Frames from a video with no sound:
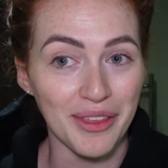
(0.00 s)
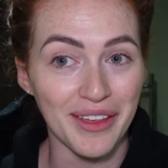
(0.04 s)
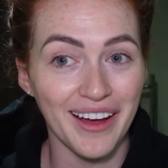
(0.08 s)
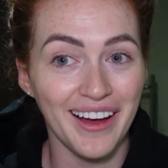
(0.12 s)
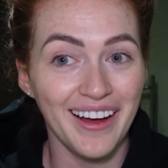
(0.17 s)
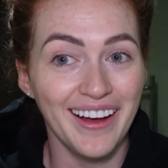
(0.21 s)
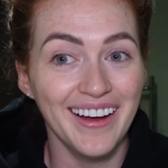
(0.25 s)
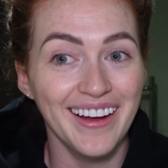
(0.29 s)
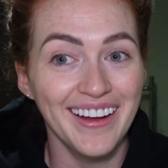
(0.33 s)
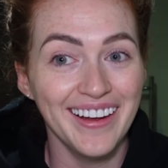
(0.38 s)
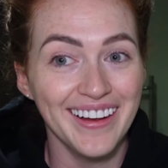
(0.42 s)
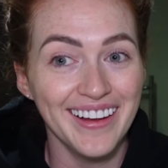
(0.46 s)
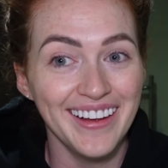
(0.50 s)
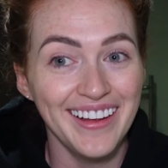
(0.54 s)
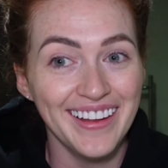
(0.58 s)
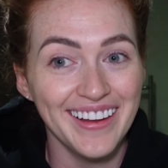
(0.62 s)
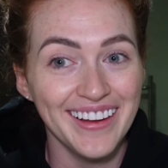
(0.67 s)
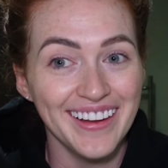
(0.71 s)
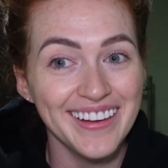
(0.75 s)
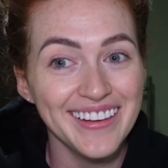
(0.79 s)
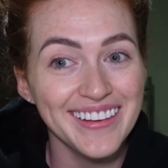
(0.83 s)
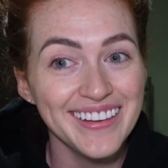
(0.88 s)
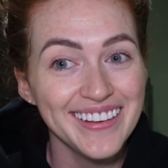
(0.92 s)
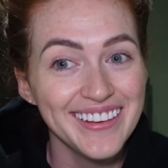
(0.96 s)

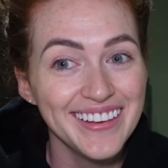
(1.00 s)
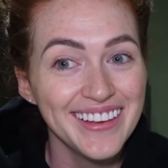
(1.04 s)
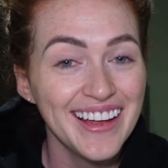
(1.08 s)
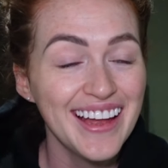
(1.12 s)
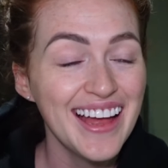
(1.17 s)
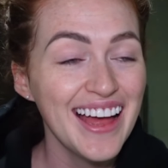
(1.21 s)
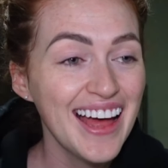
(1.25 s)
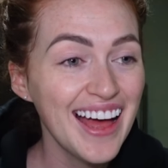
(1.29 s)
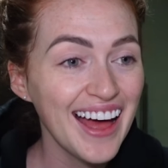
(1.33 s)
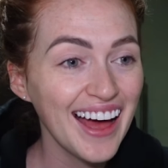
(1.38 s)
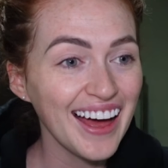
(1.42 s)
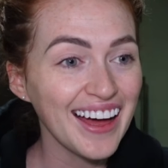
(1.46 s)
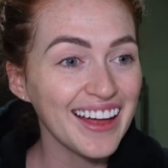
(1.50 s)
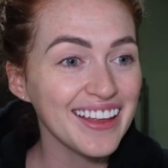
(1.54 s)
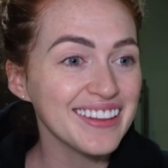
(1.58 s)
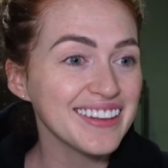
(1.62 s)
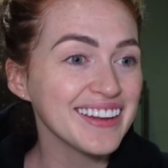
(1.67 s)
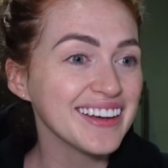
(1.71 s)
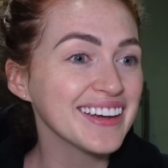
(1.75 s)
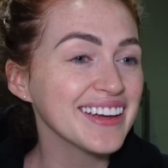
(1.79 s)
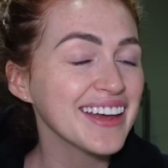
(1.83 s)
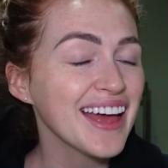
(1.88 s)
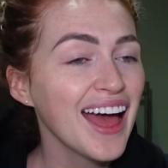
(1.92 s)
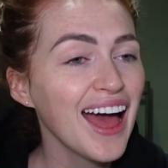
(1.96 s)
that. and
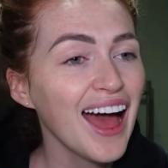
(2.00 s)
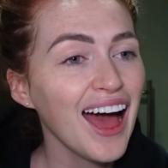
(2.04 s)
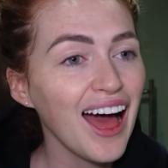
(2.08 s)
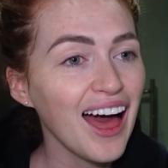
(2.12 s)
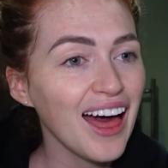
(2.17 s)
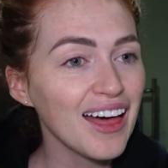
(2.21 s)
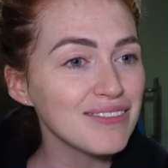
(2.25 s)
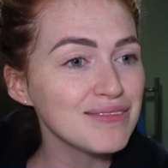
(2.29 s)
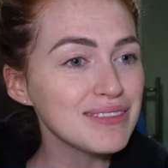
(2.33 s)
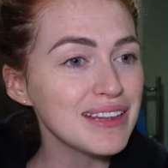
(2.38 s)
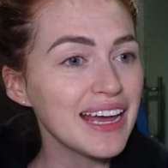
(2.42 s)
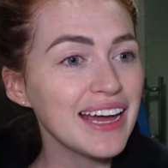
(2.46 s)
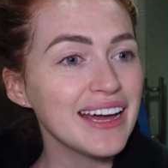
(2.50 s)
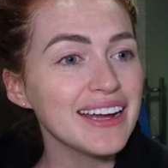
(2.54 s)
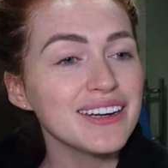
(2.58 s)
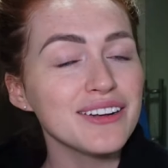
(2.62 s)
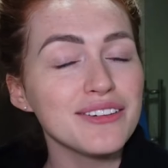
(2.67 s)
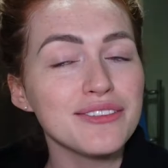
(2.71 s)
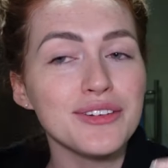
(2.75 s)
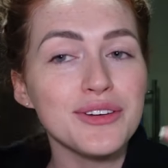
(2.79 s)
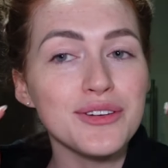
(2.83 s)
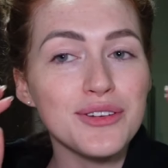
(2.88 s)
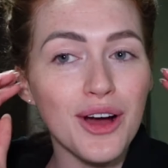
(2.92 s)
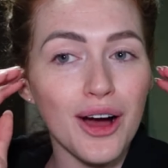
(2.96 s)
like I'm letting a
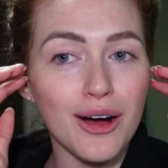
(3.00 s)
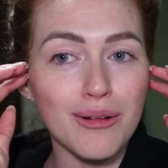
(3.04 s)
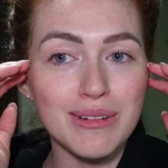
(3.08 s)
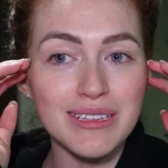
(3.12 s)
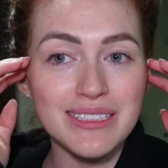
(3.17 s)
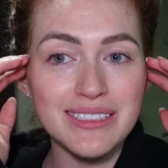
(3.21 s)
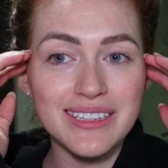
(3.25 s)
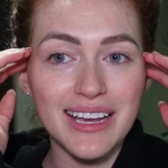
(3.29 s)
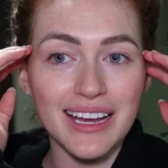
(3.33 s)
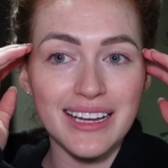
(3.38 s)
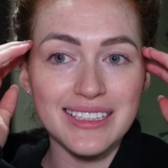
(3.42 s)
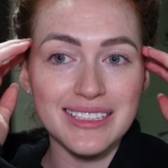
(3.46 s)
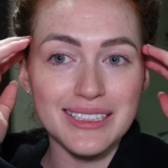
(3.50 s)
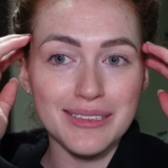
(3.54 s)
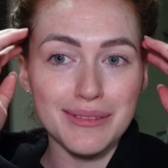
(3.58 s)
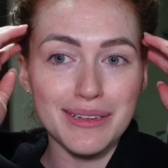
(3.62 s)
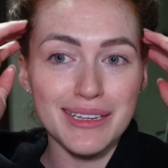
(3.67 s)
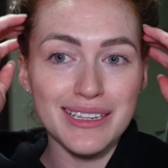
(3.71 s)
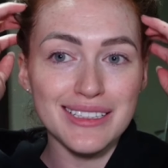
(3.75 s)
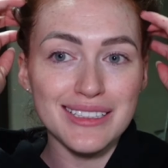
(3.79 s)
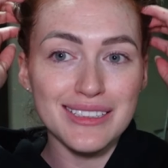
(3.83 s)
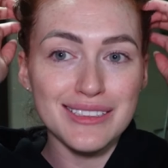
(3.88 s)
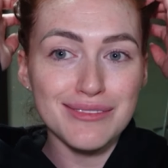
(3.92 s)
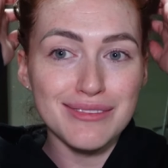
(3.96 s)
few comments get to
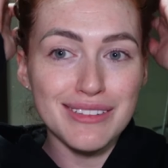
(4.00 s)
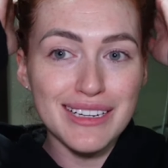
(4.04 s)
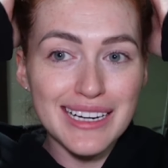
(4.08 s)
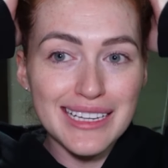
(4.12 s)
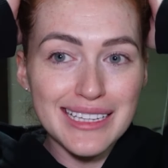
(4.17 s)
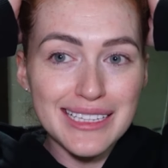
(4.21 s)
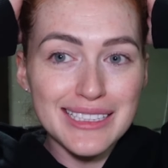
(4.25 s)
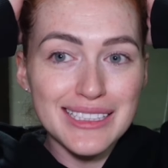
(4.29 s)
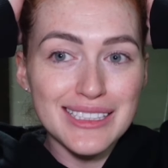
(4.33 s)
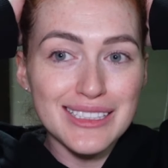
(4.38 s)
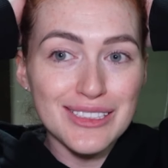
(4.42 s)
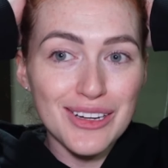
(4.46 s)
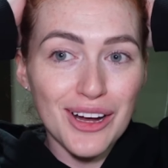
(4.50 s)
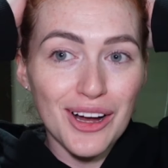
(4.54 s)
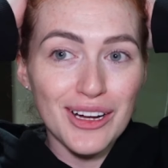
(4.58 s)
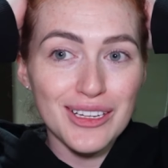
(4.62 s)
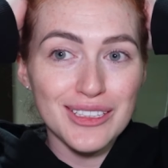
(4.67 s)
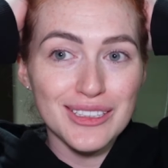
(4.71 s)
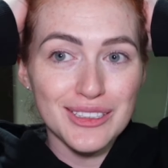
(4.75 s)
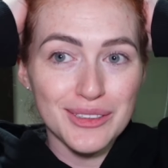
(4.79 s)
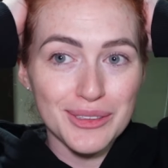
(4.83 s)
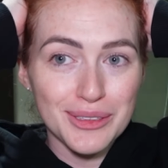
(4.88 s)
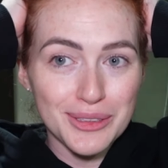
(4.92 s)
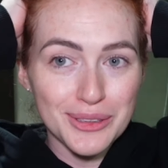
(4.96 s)
me and it's really starting
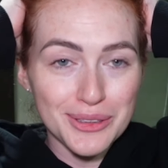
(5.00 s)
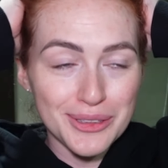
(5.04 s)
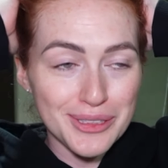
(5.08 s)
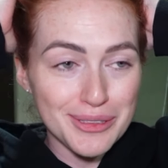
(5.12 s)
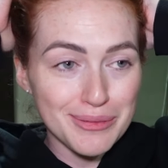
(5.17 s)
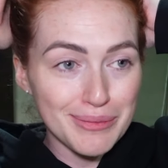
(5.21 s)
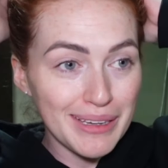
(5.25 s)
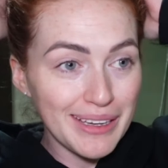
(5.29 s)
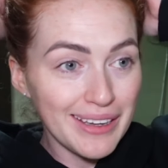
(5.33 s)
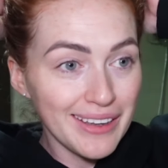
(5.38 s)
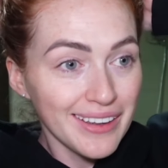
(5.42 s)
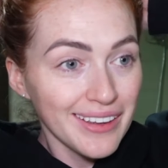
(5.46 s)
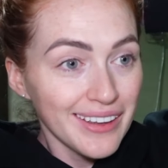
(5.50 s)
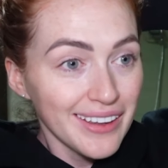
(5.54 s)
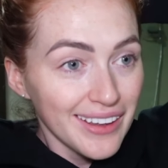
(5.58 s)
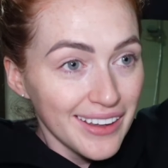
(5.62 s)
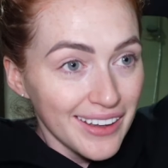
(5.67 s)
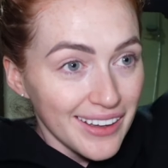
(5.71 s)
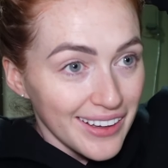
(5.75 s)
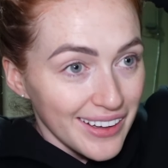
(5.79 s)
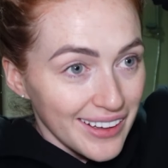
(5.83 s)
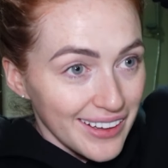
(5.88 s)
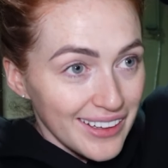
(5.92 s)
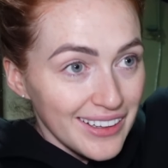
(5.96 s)
to annoy me.
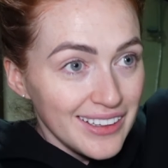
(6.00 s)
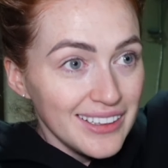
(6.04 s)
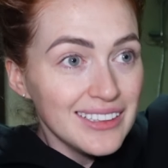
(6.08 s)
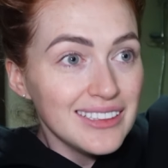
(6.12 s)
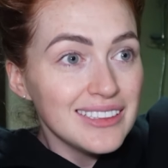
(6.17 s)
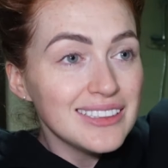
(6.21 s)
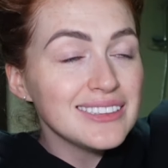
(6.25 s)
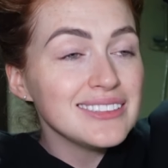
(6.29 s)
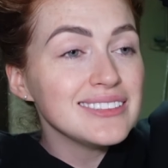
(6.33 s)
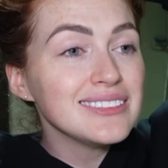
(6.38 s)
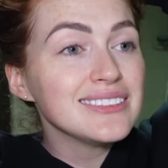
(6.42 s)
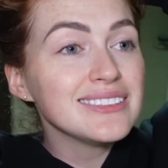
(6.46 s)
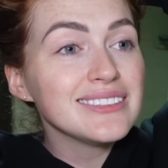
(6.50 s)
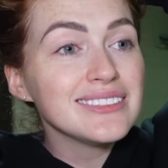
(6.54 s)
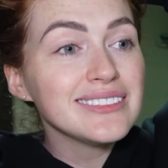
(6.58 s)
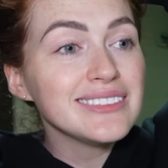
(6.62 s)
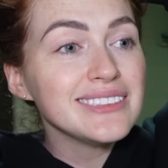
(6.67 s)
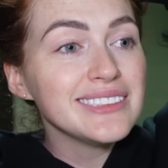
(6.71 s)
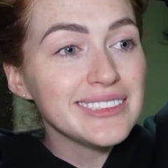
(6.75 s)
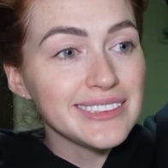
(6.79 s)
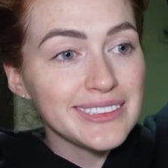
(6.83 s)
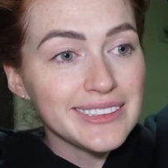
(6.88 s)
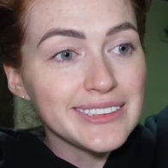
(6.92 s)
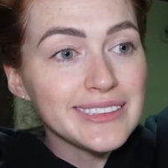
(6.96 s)

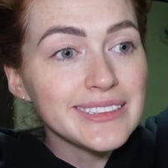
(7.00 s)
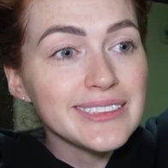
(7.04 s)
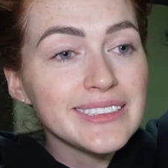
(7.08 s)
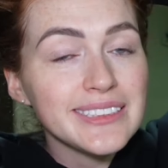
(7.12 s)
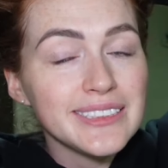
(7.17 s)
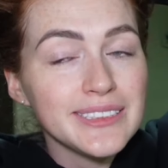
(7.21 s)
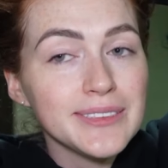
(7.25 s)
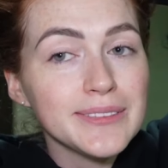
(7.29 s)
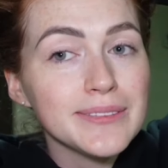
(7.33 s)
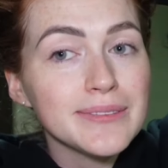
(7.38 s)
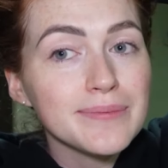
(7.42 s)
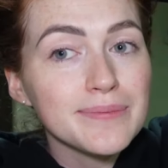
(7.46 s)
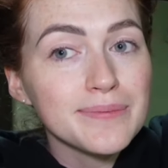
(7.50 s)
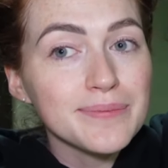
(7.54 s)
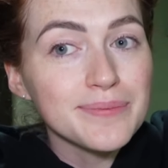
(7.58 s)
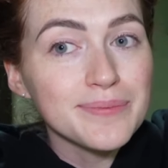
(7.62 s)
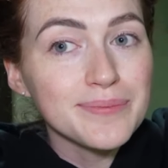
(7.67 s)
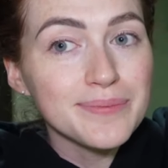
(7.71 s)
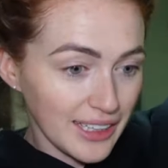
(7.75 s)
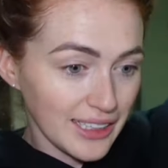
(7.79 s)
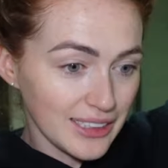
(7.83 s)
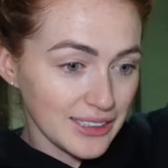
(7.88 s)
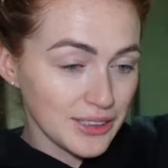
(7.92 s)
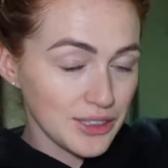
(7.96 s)
Oh,
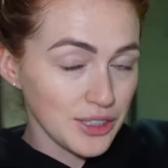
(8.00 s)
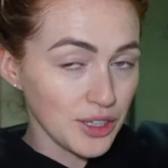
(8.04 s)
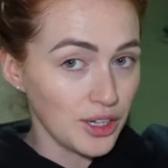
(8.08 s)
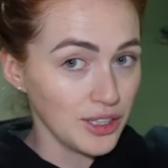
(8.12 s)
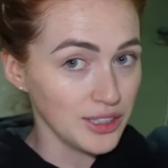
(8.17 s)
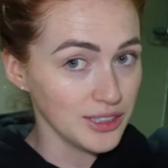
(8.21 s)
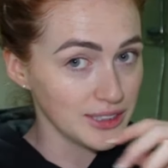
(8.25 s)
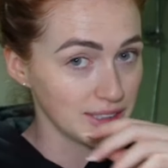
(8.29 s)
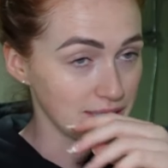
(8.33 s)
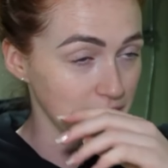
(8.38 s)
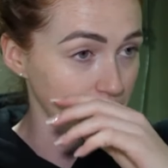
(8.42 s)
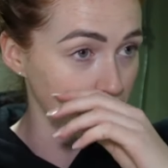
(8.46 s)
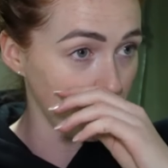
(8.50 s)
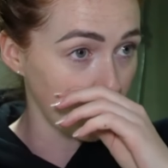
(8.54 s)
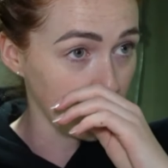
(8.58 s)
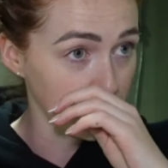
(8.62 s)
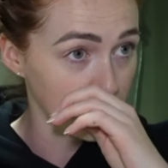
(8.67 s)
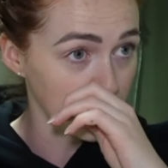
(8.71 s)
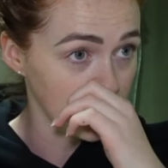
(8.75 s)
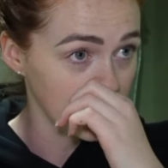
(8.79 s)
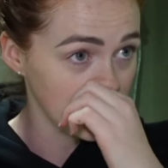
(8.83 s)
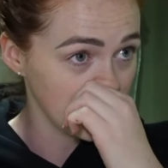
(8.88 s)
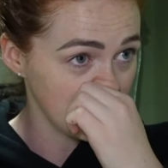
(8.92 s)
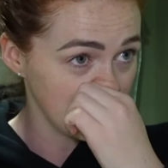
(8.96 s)
that's your honesty
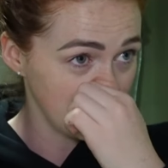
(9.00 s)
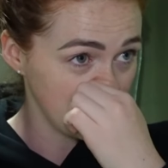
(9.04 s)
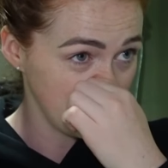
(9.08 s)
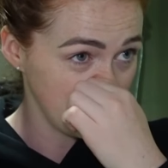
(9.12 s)
moment.